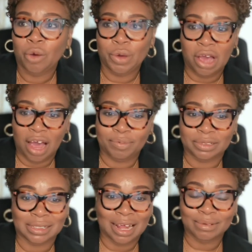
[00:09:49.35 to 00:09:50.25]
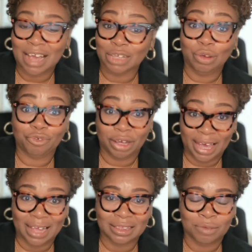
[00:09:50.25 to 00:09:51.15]
A lot of times we
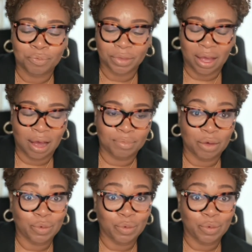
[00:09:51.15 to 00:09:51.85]
forget that